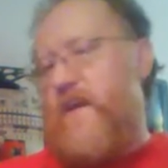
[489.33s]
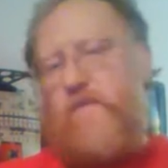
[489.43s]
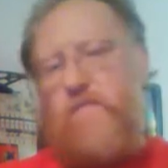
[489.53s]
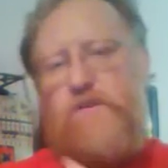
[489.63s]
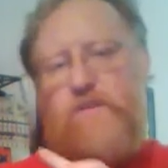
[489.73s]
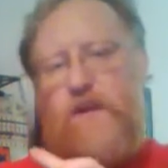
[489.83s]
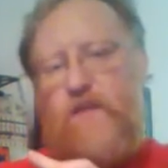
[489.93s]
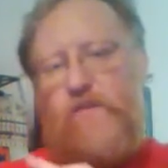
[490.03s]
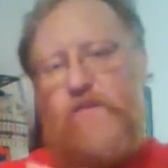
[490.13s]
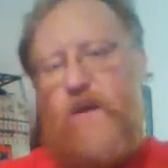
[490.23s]
It must be out
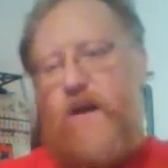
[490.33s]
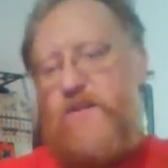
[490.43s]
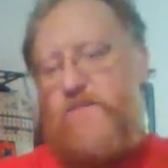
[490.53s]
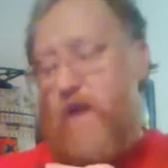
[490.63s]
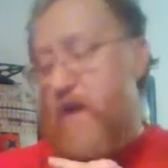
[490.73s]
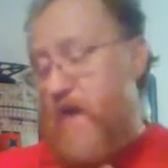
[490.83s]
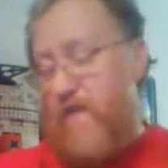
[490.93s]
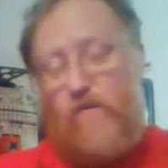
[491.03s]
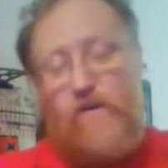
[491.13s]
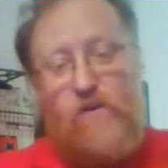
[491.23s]
in the garage, but I've
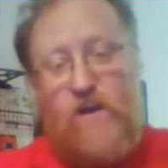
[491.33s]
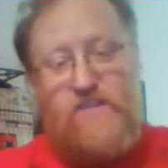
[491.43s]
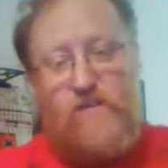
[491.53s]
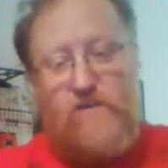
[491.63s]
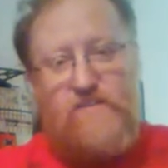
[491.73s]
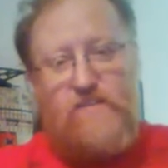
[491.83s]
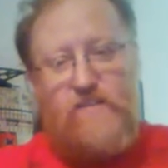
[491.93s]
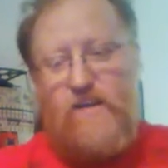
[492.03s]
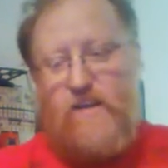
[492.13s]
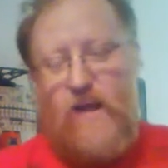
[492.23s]
run across it recently,